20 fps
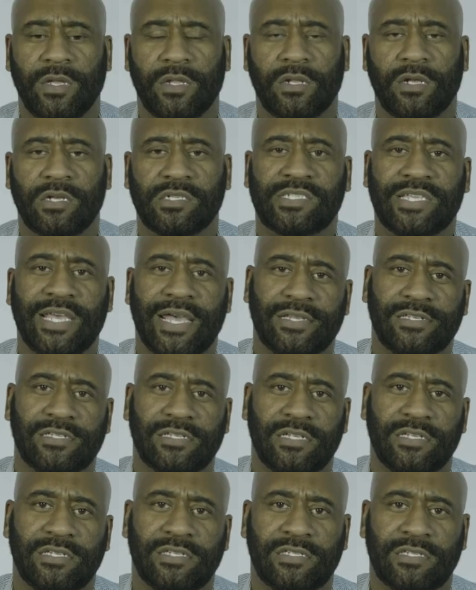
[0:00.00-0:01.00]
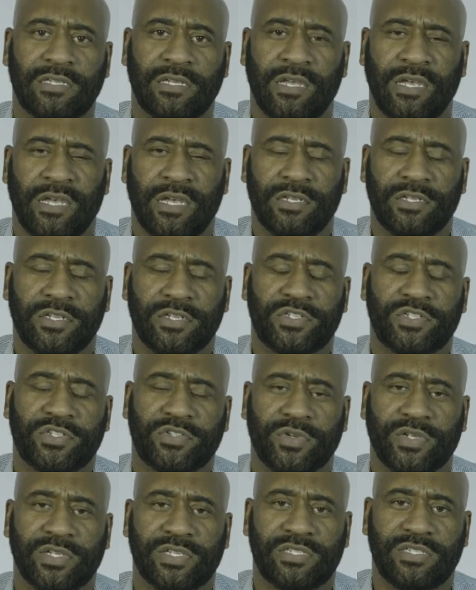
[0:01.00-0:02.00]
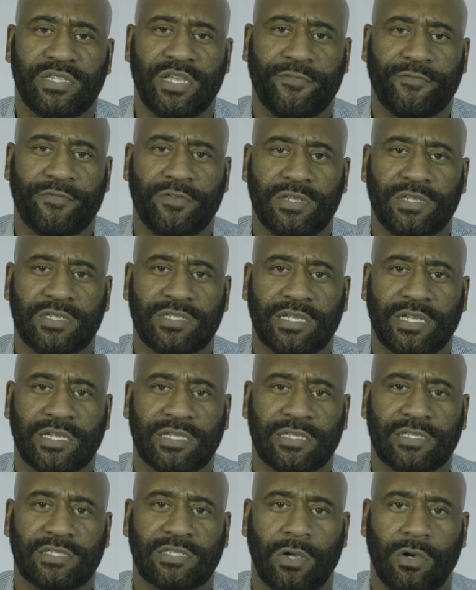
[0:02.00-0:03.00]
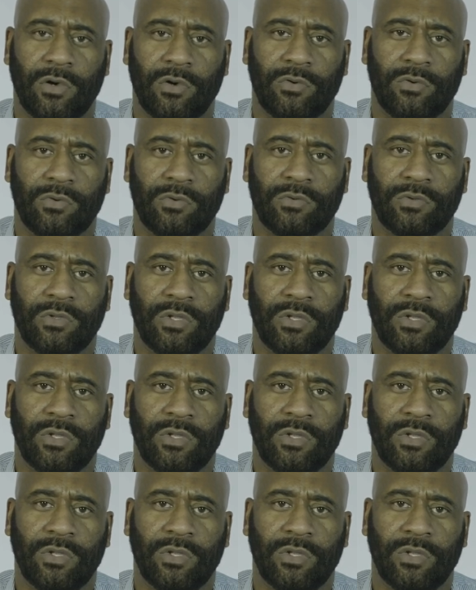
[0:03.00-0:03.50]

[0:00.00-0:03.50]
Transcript: In Los Angeles, the streets definitely set the tone